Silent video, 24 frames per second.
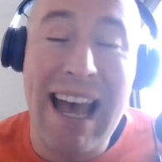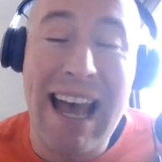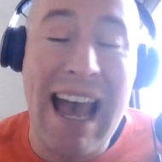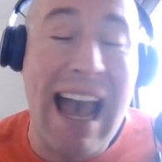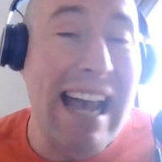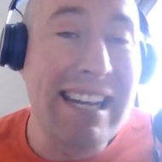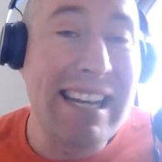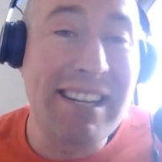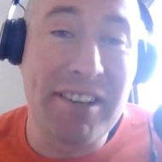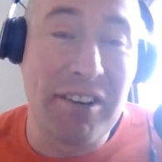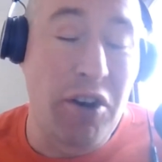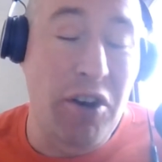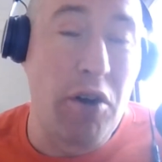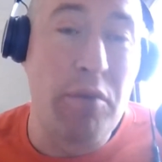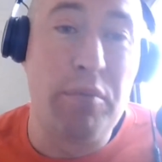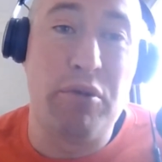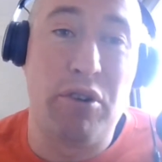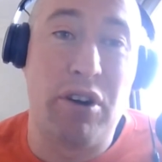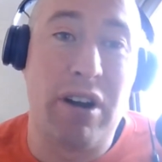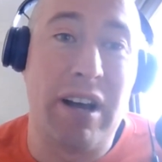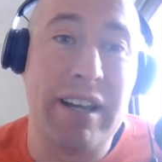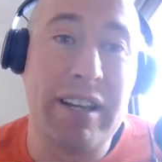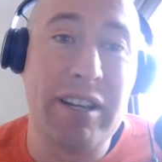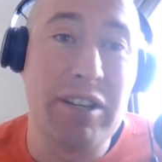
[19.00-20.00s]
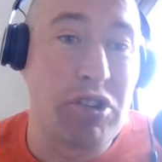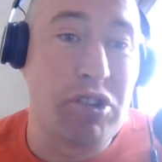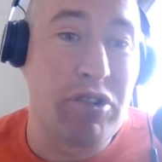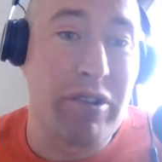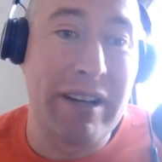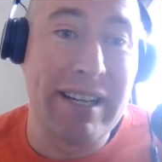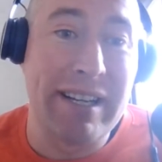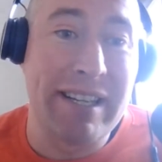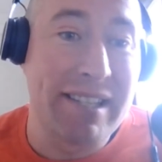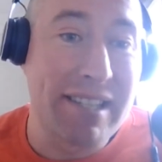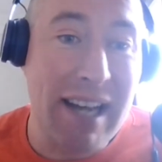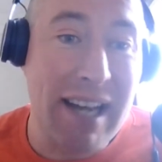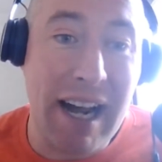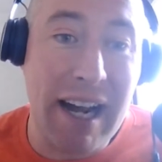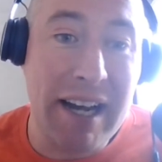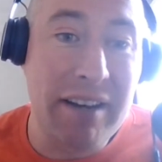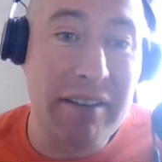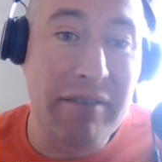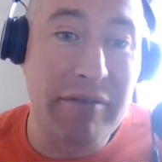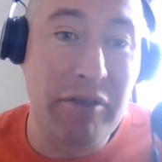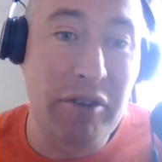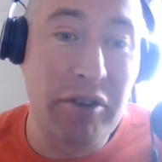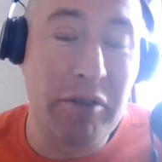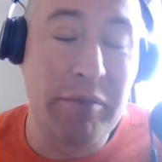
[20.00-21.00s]
Aidan O'Brien trains 9
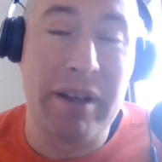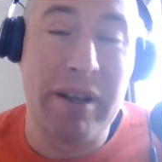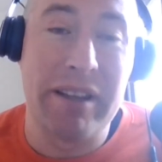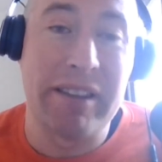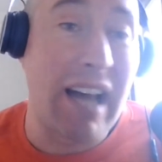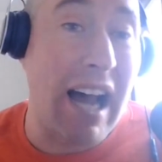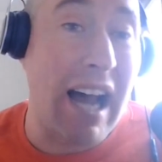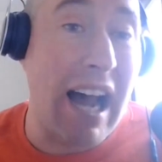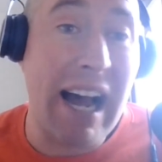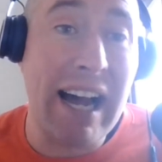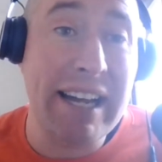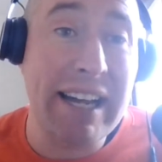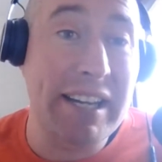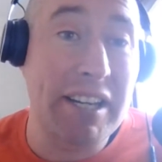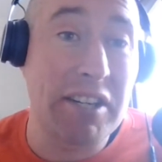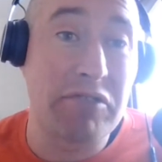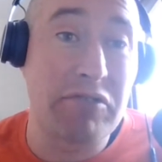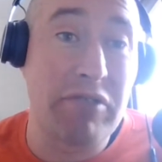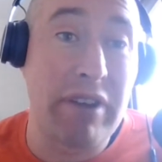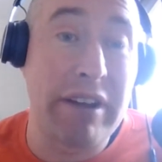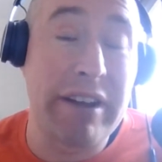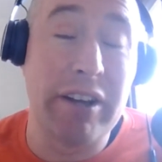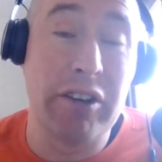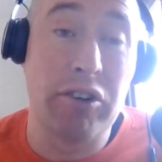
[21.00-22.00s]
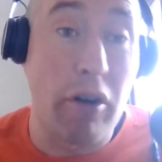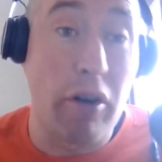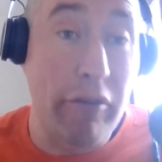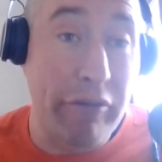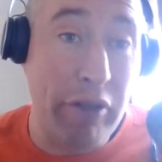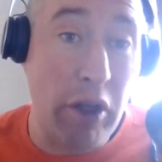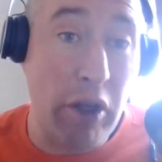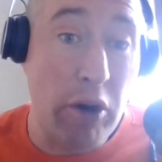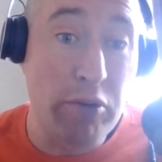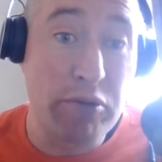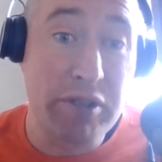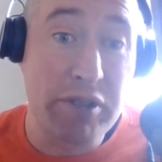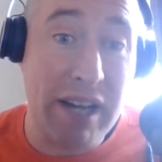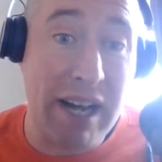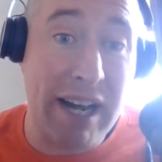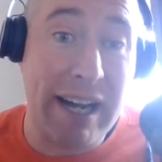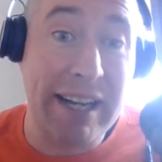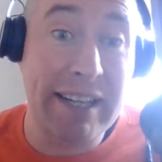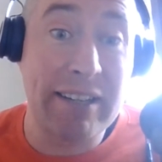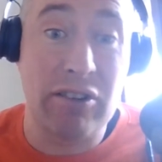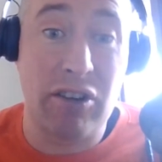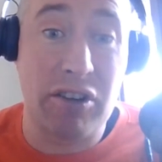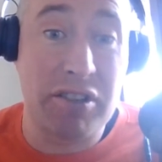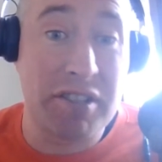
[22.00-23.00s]
of them. The highest rated of those
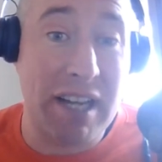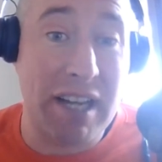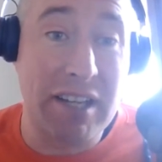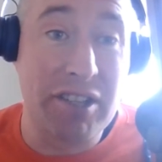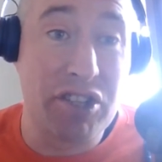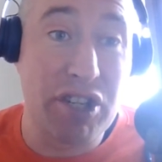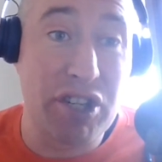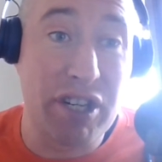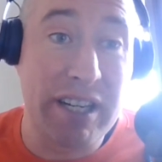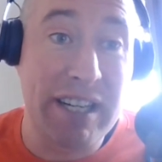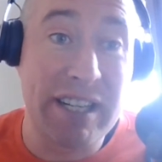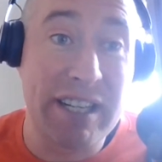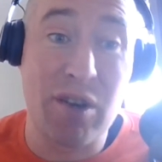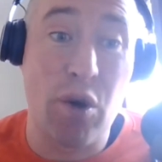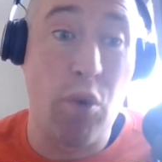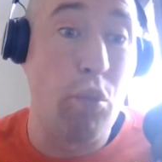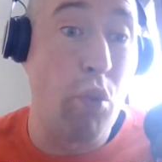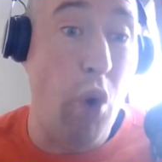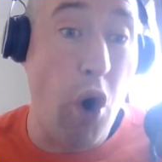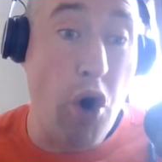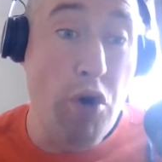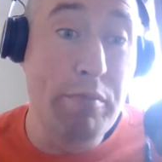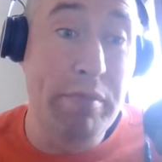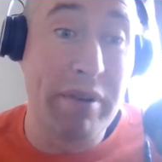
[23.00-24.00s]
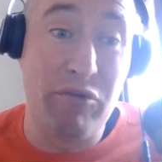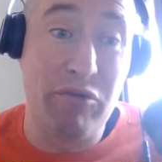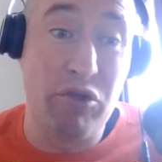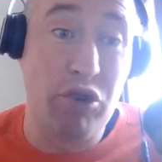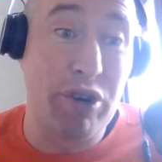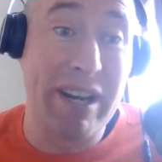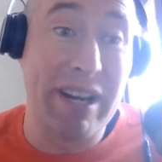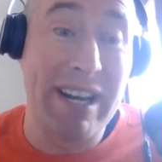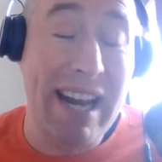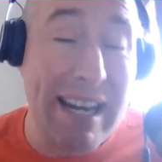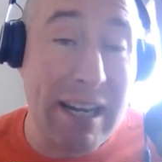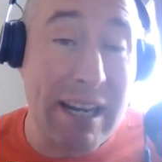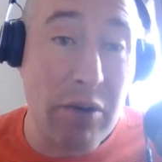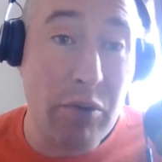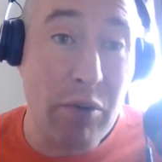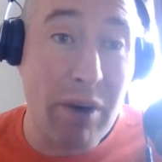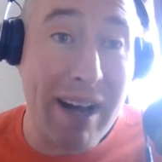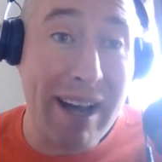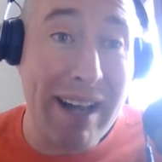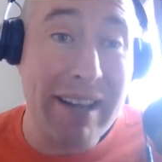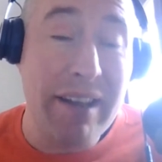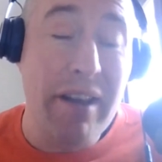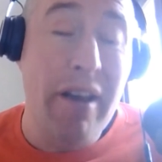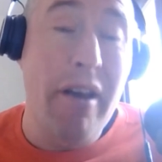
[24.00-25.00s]
9, Los Angeles, won't be running
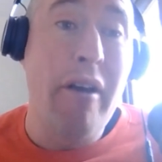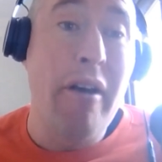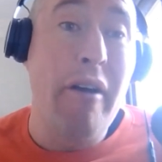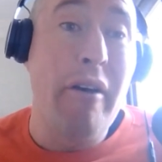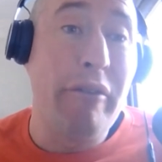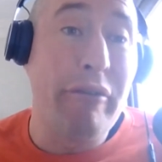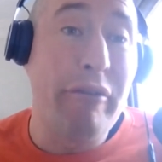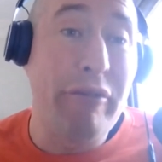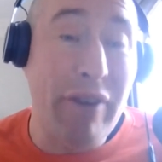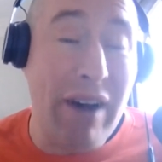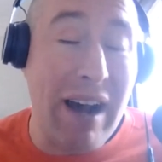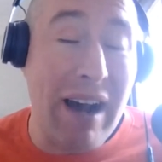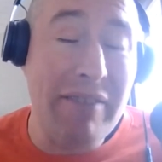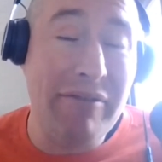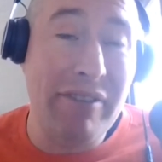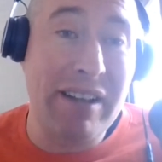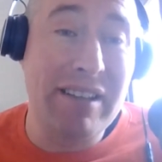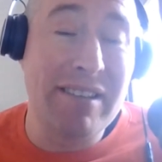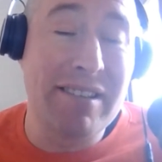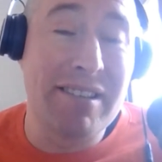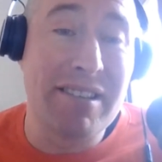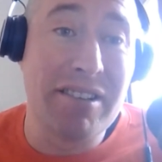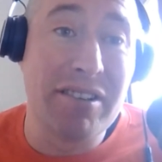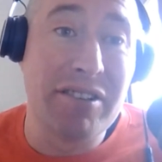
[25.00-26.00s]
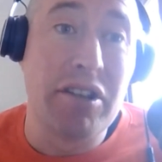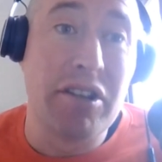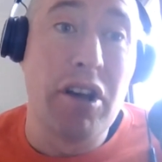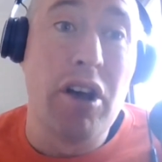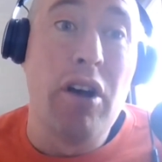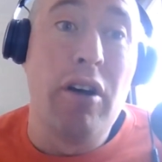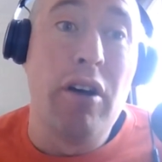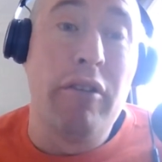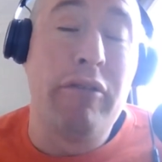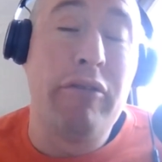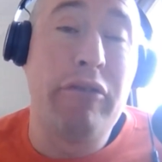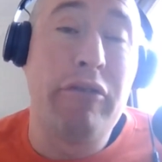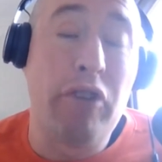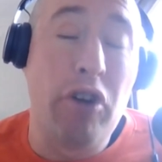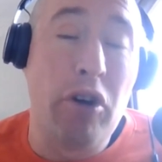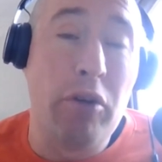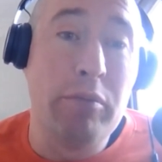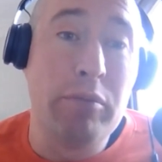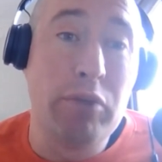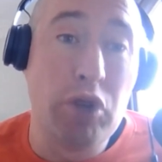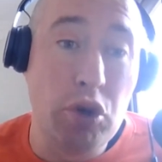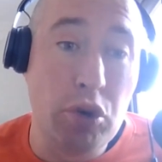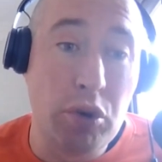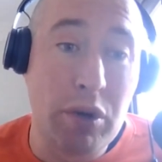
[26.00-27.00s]
anyway. 5 entered
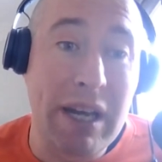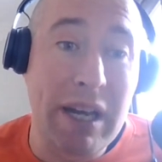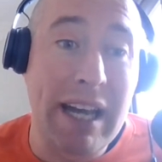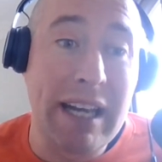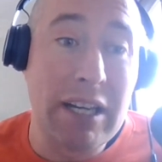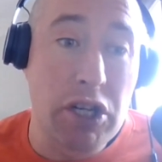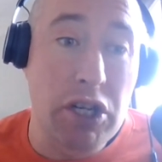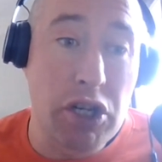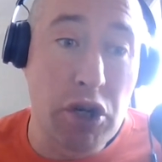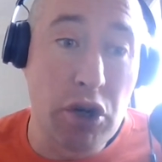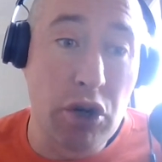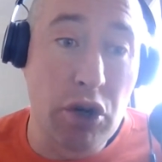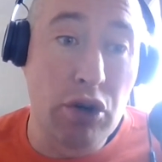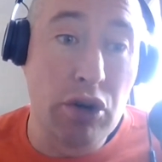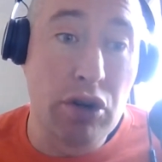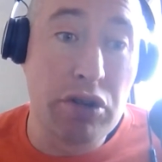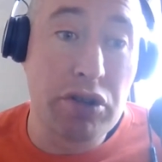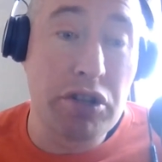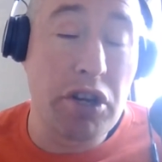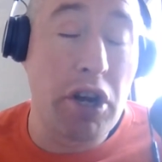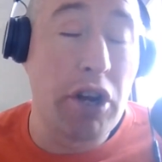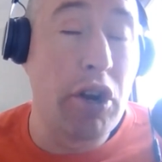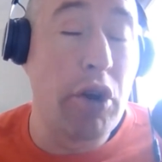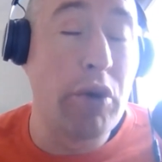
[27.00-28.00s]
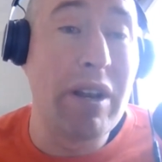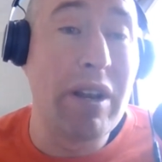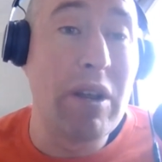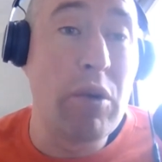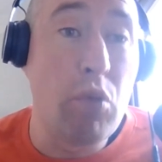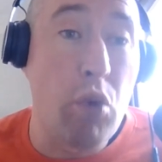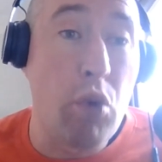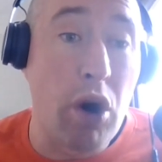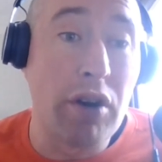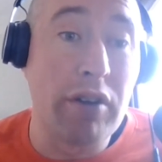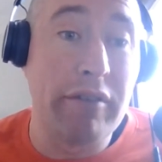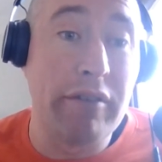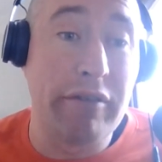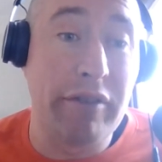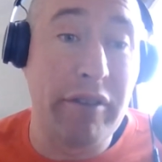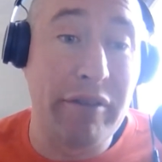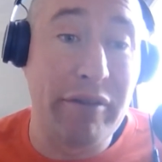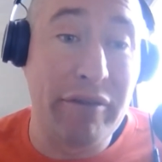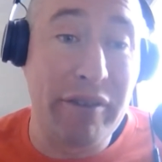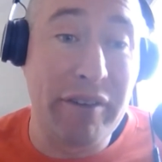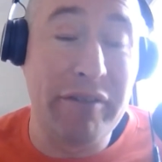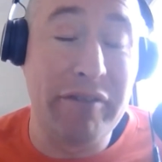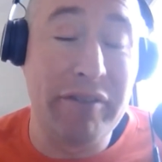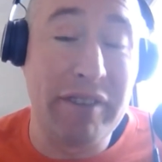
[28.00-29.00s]
from UK shores, and only one of the
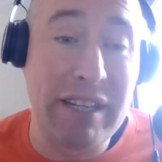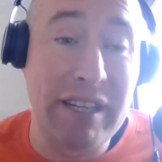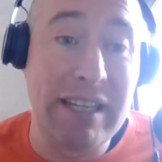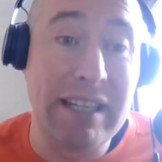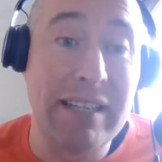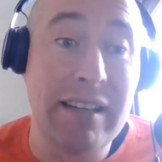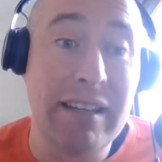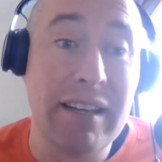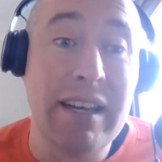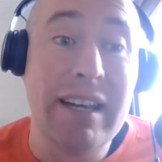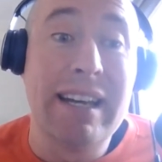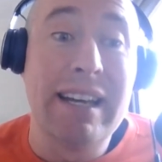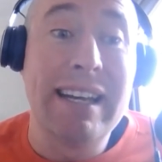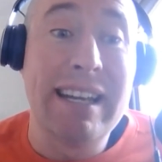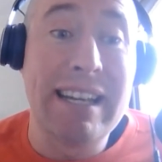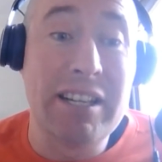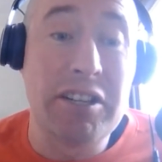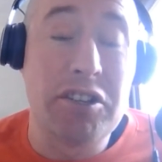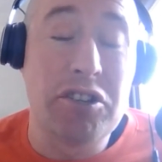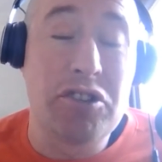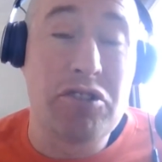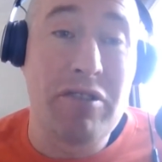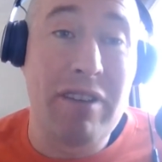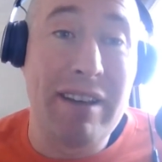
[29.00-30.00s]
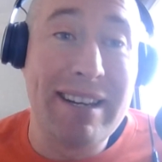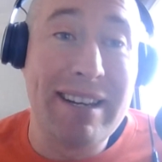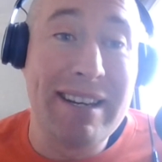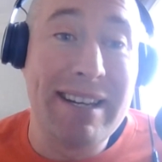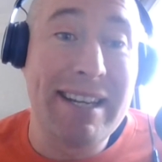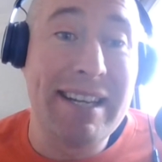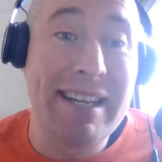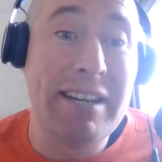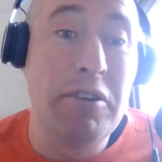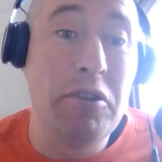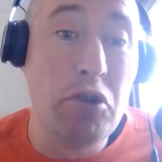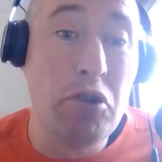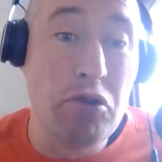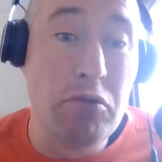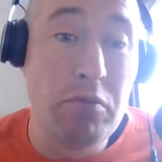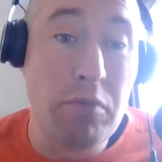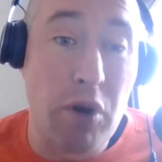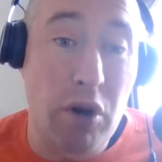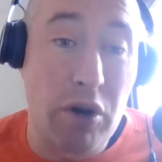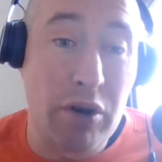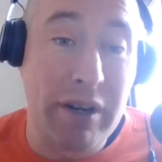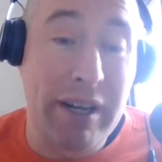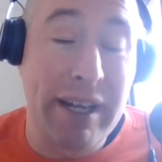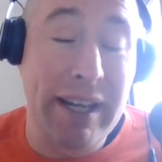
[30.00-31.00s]
15 is trained in
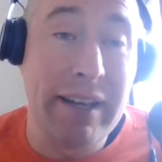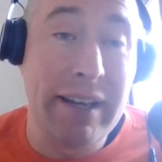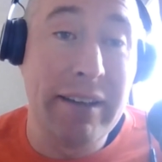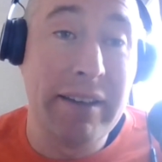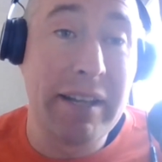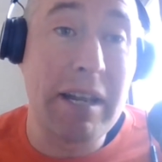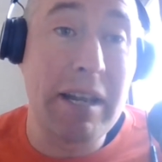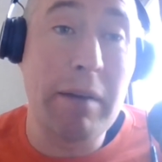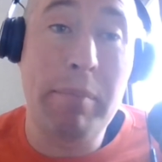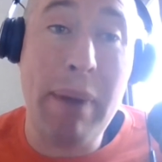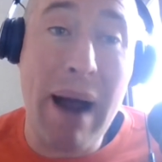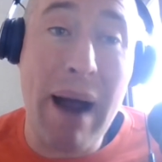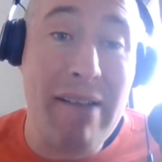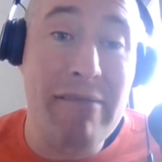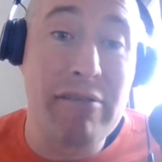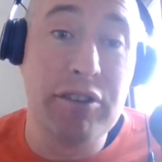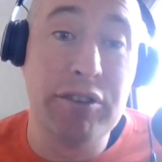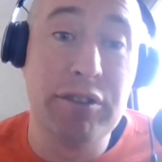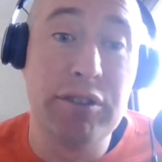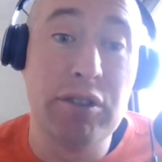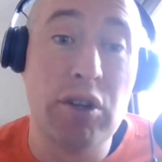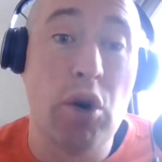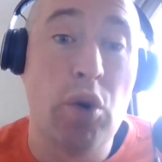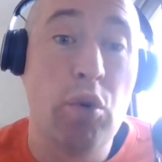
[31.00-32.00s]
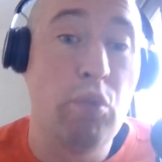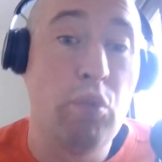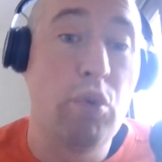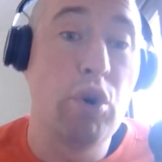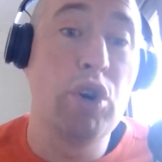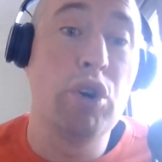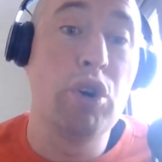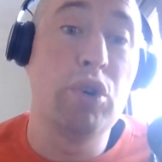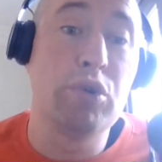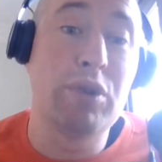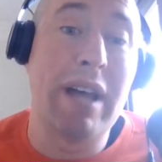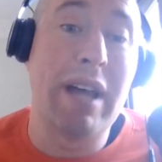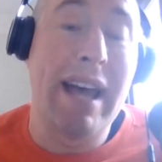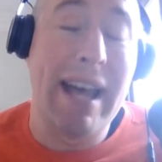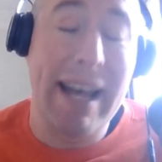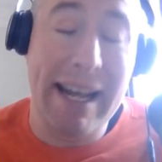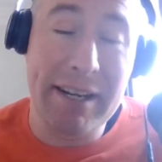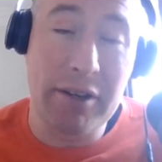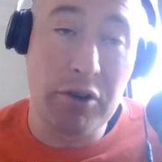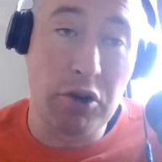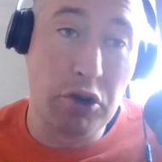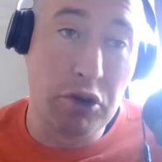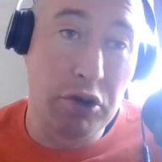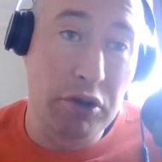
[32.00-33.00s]
Newmarket, the apparent world
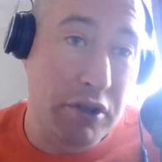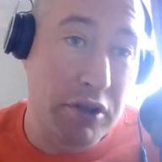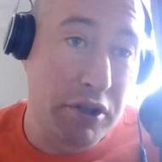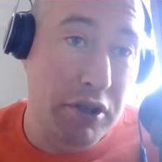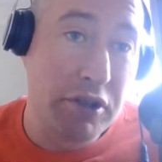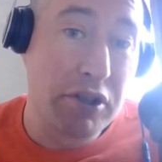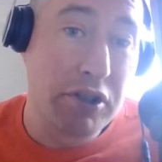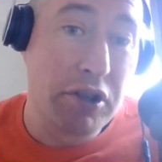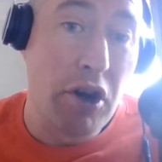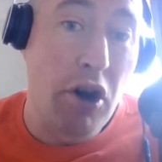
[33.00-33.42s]
headquarters